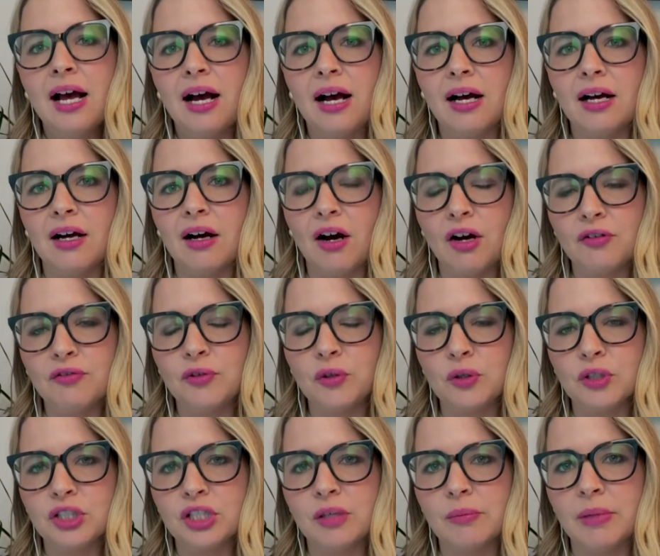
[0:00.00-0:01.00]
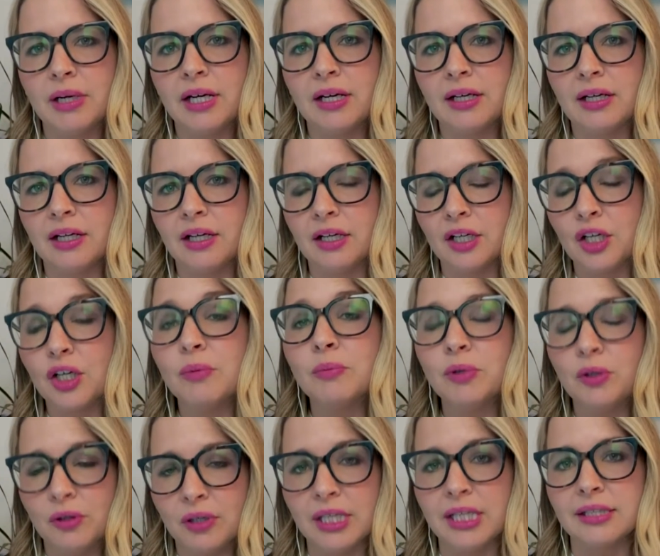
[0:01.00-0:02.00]
on Fukushima
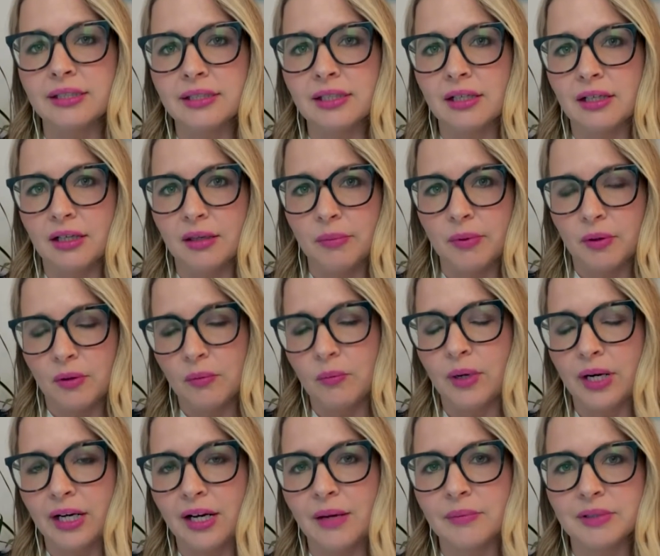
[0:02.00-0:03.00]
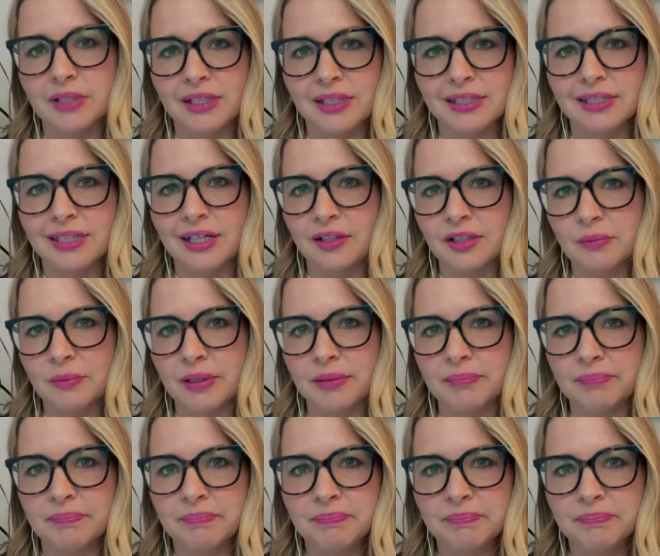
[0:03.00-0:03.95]
communities when it comes to this announcement.